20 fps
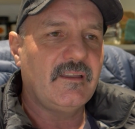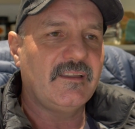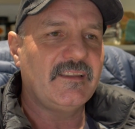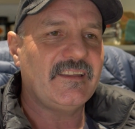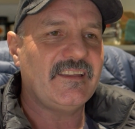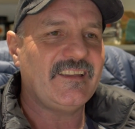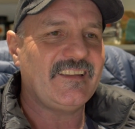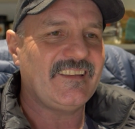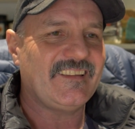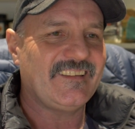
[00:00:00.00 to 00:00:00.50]

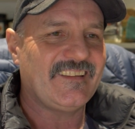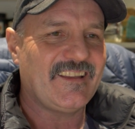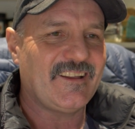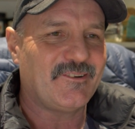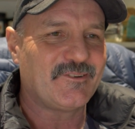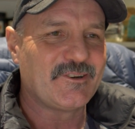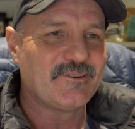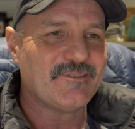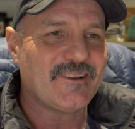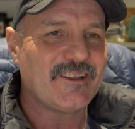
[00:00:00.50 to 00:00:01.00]

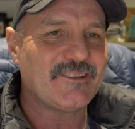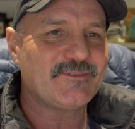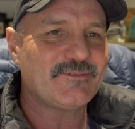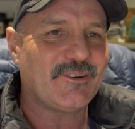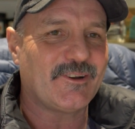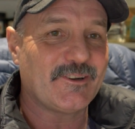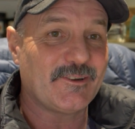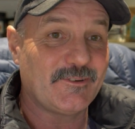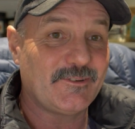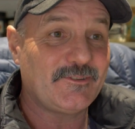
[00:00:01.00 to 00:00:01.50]
LD
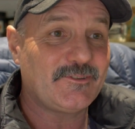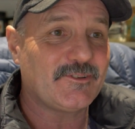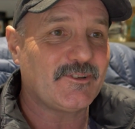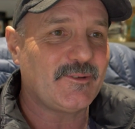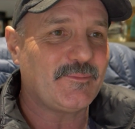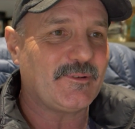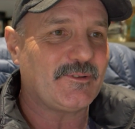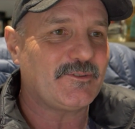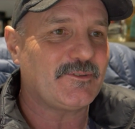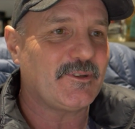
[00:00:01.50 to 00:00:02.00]
Rangefinder is
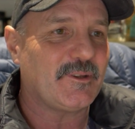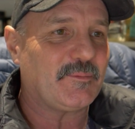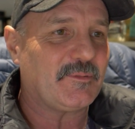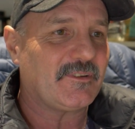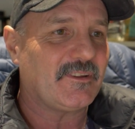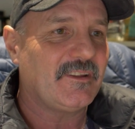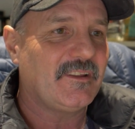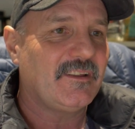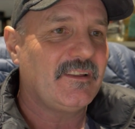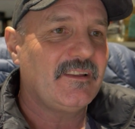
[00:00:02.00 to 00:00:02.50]
cheap as
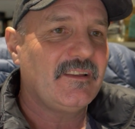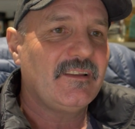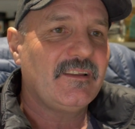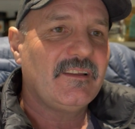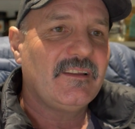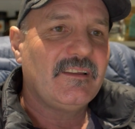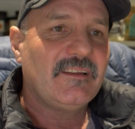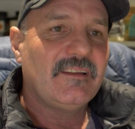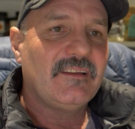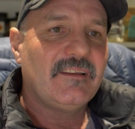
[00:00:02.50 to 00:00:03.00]
chips.
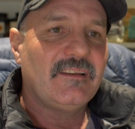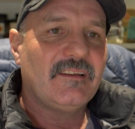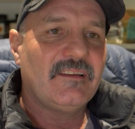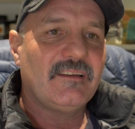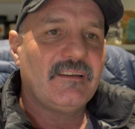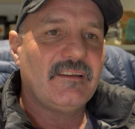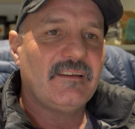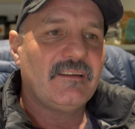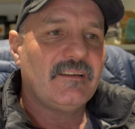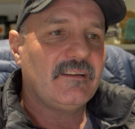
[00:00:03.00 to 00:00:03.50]

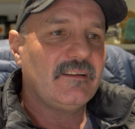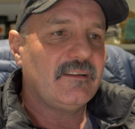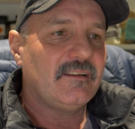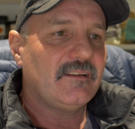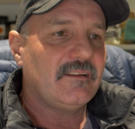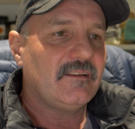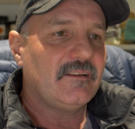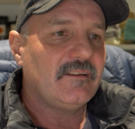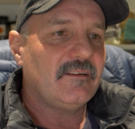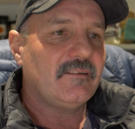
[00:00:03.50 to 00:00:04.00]

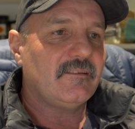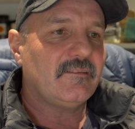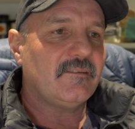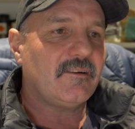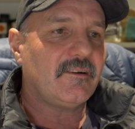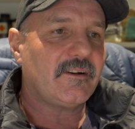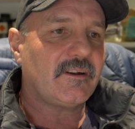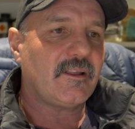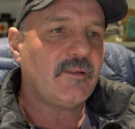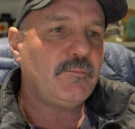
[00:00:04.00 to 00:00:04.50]

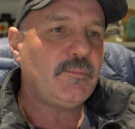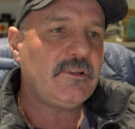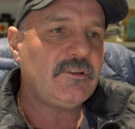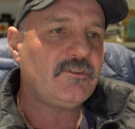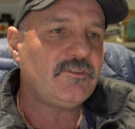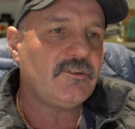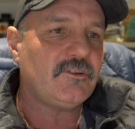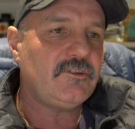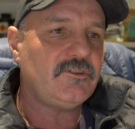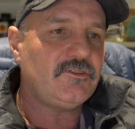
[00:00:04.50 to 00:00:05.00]
Righto, Big
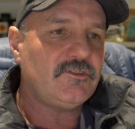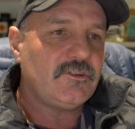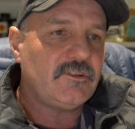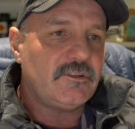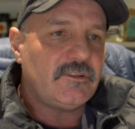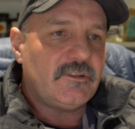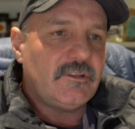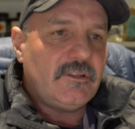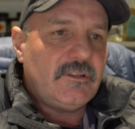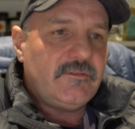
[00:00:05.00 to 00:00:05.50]

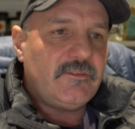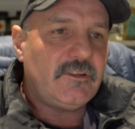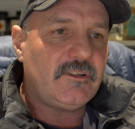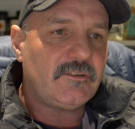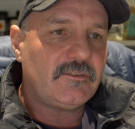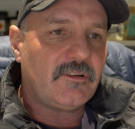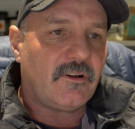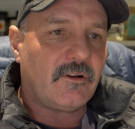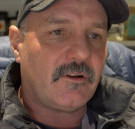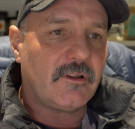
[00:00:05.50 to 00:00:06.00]
TG, evening
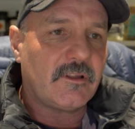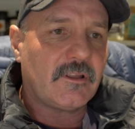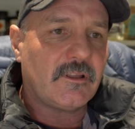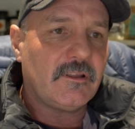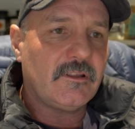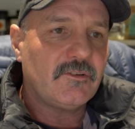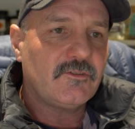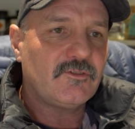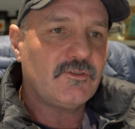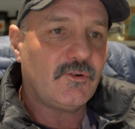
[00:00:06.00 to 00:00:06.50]

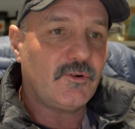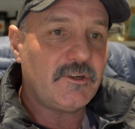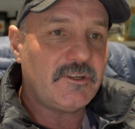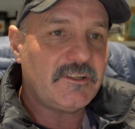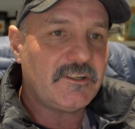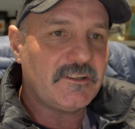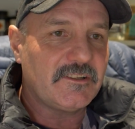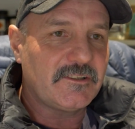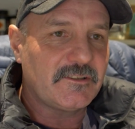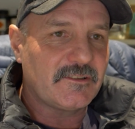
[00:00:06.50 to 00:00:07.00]
Tiger,
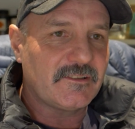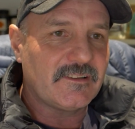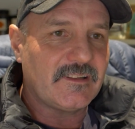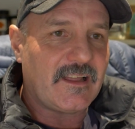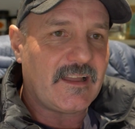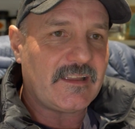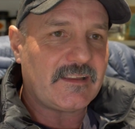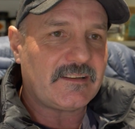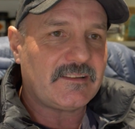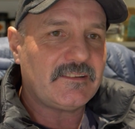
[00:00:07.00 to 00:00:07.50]
joining a little
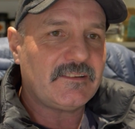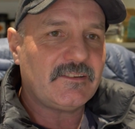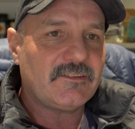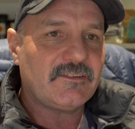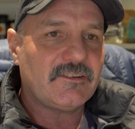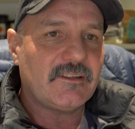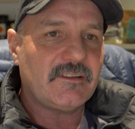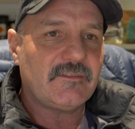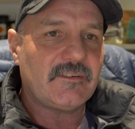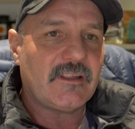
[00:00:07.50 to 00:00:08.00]
late
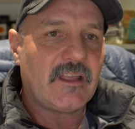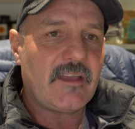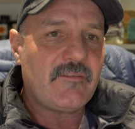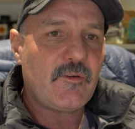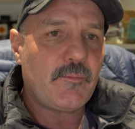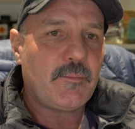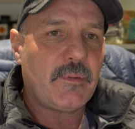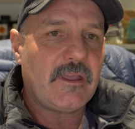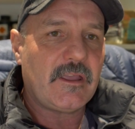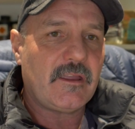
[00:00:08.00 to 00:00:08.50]
this evening. Have
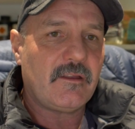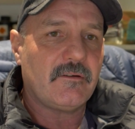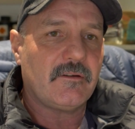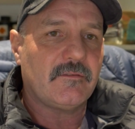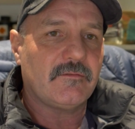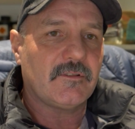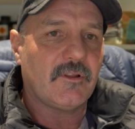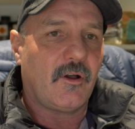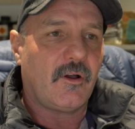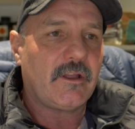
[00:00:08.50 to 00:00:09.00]
a pair
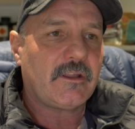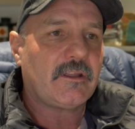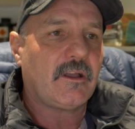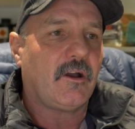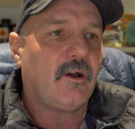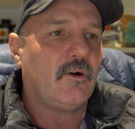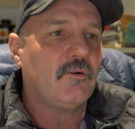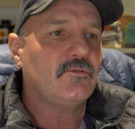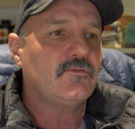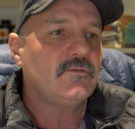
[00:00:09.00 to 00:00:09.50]
of Leica
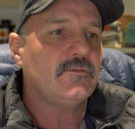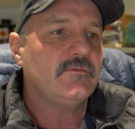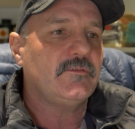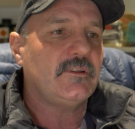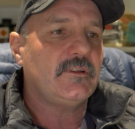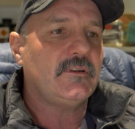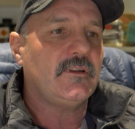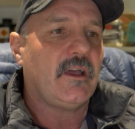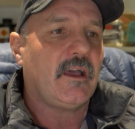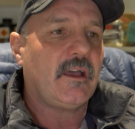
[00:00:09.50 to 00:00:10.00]

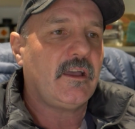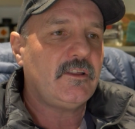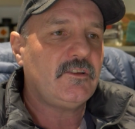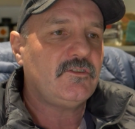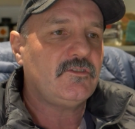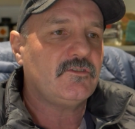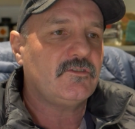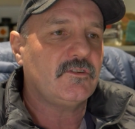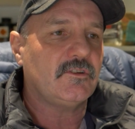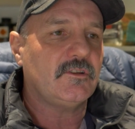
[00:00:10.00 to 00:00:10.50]
Ultravid
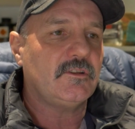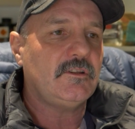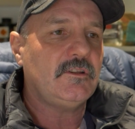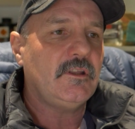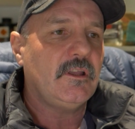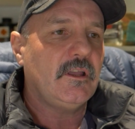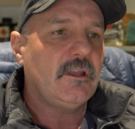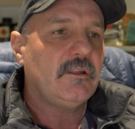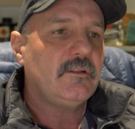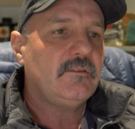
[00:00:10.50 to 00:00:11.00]
HD
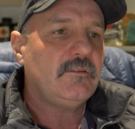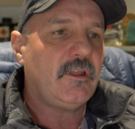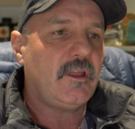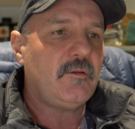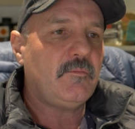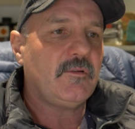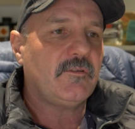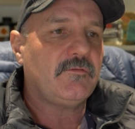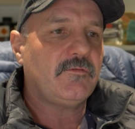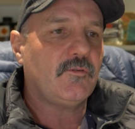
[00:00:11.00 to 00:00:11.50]

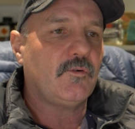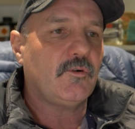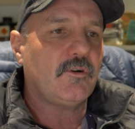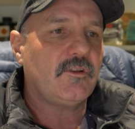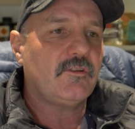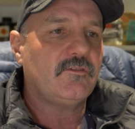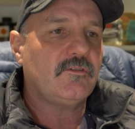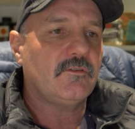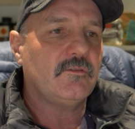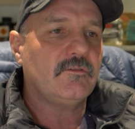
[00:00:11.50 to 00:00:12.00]

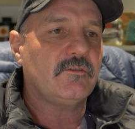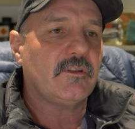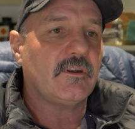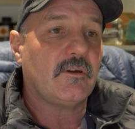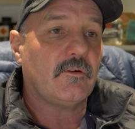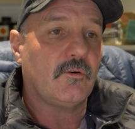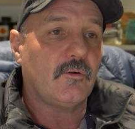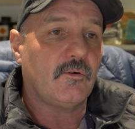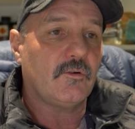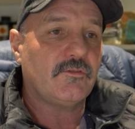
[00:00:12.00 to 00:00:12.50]
10-42s and
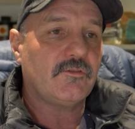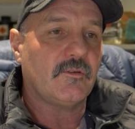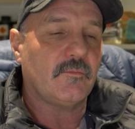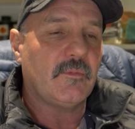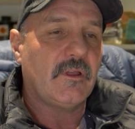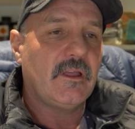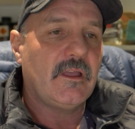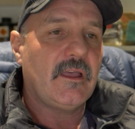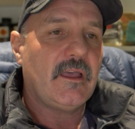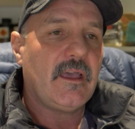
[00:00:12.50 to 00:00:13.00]
are awesome.
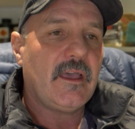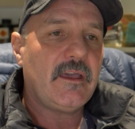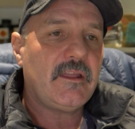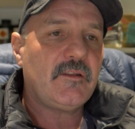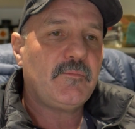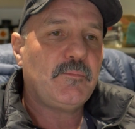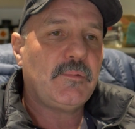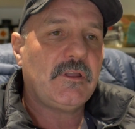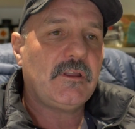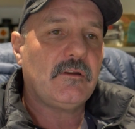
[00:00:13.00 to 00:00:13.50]
Had
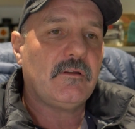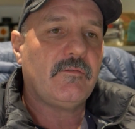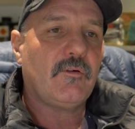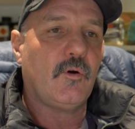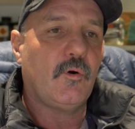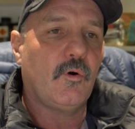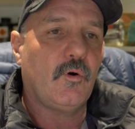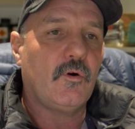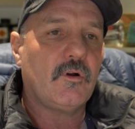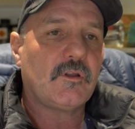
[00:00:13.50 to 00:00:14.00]
a pair of
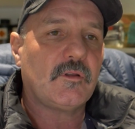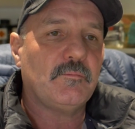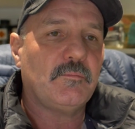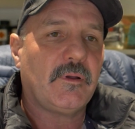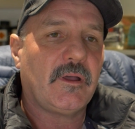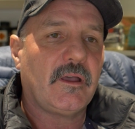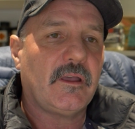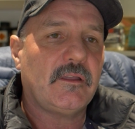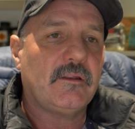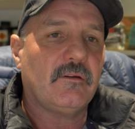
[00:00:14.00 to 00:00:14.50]
Hawk and
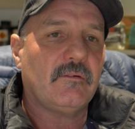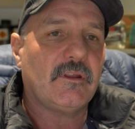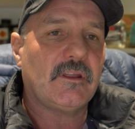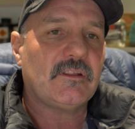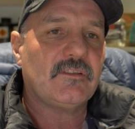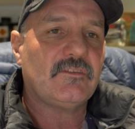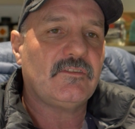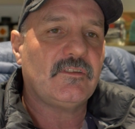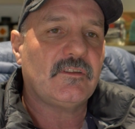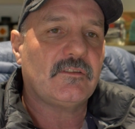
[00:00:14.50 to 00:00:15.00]
paid
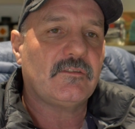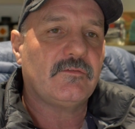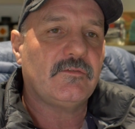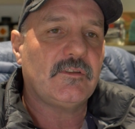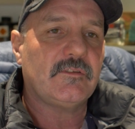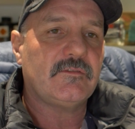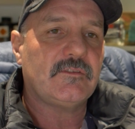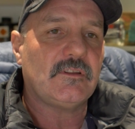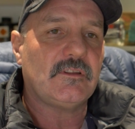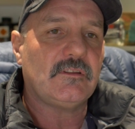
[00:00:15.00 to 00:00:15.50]
around
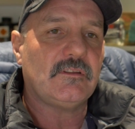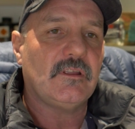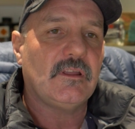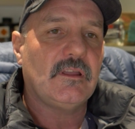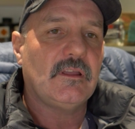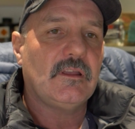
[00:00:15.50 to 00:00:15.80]
$650.